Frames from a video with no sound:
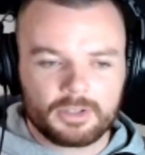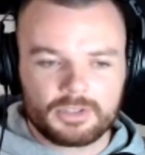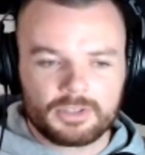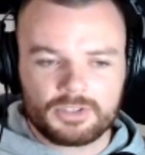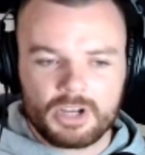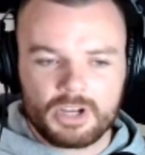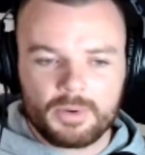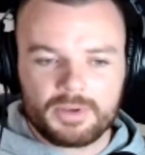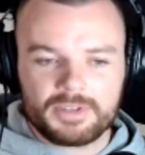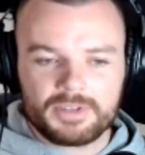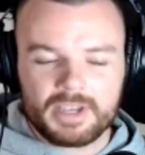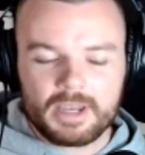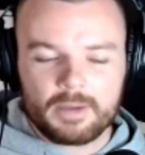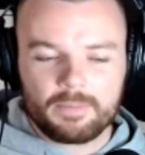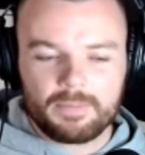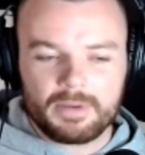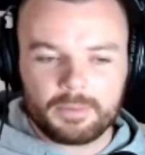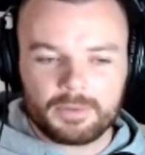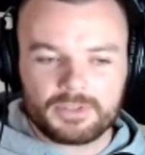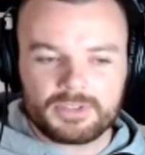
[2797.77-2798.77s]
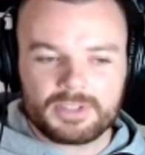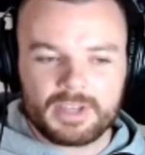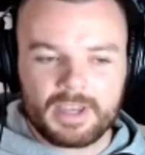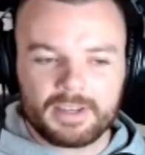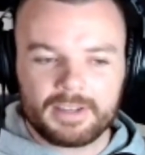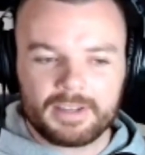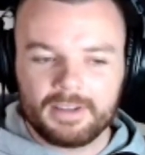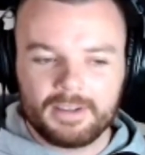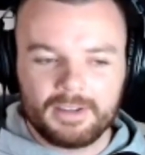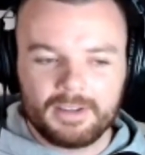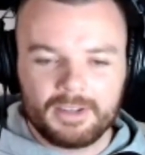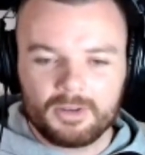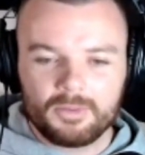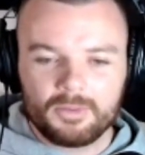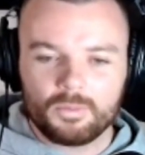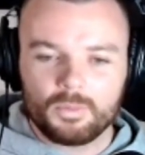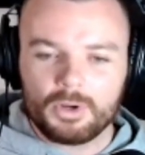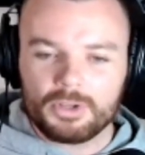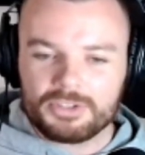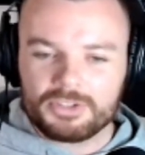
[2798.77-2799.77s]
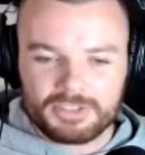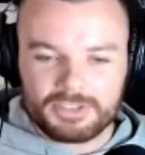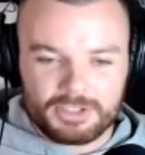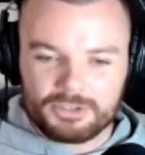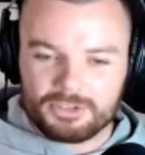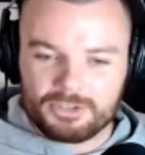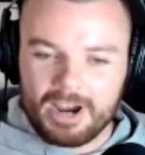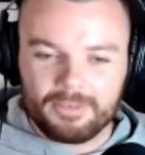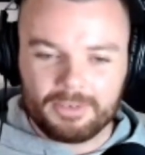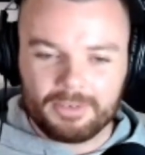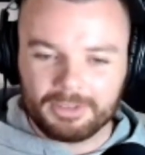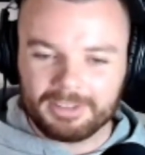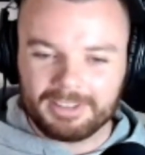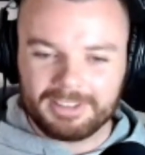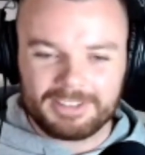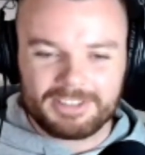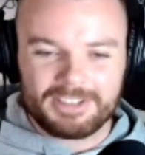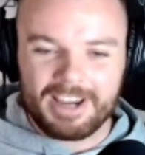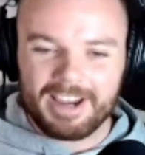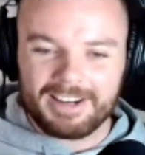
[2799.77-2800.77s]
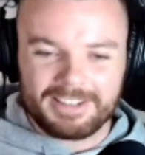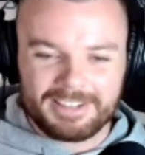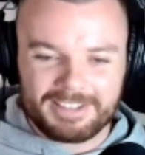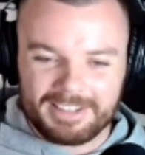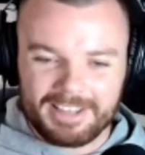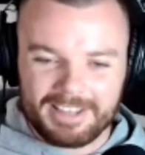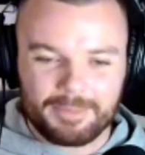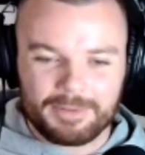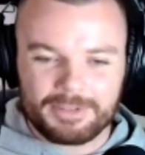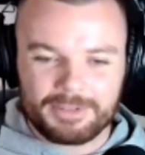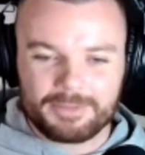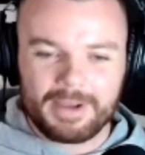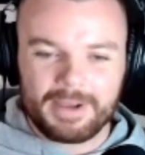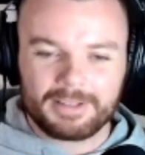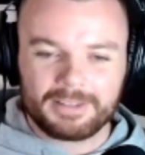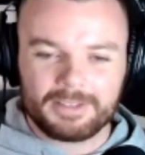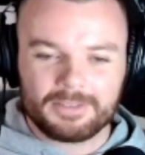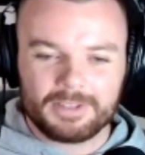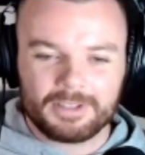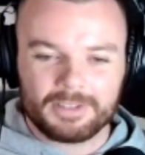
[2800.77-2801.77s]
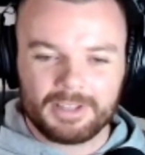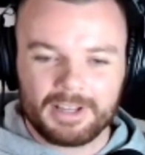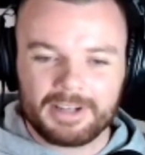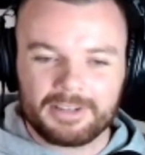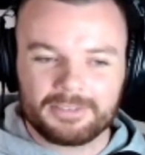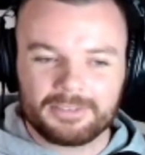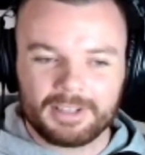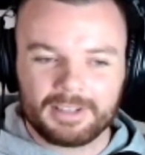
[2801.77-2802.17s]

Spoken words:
Because you always hear people say once they travel, it changes their perspective on life.